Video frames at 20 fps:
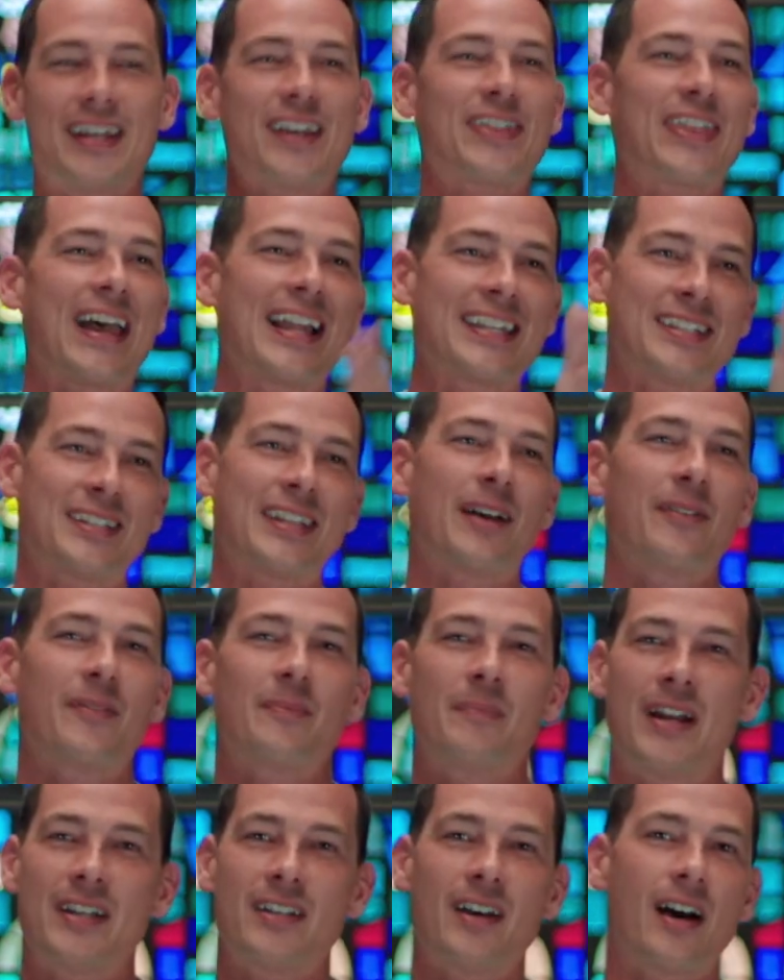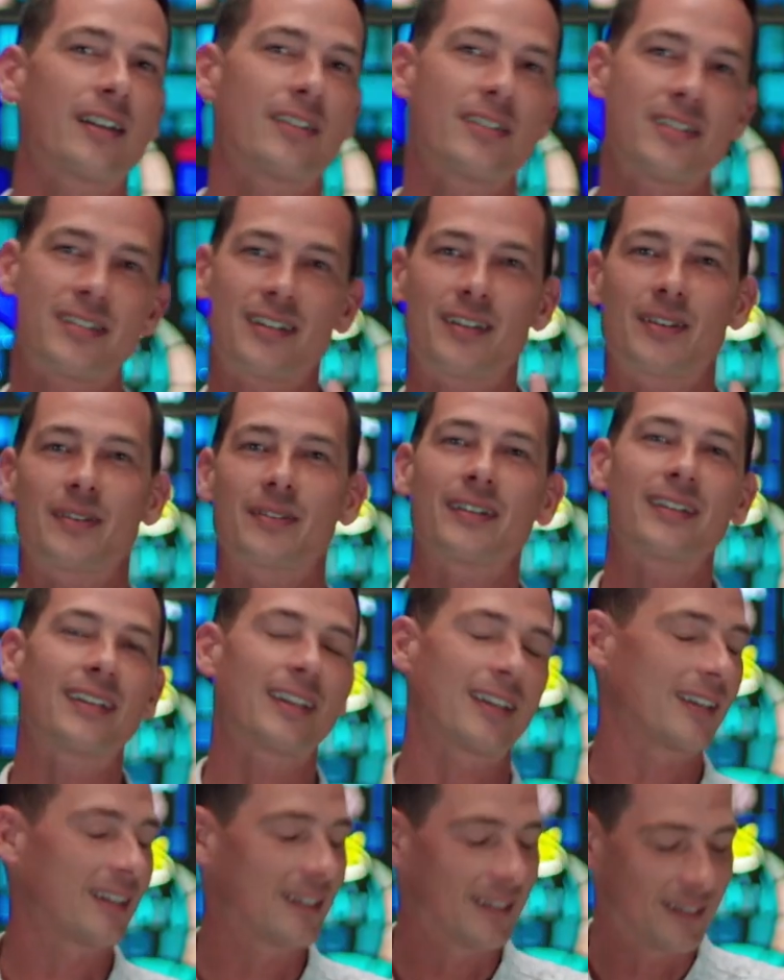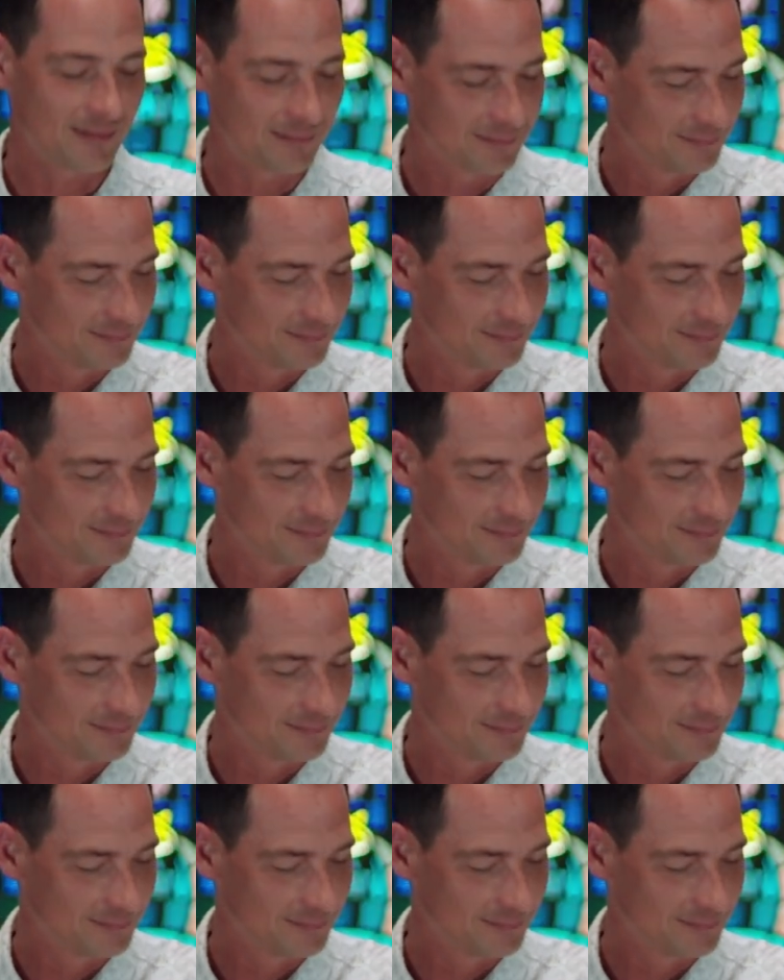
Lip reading: I thought that my daughter's here and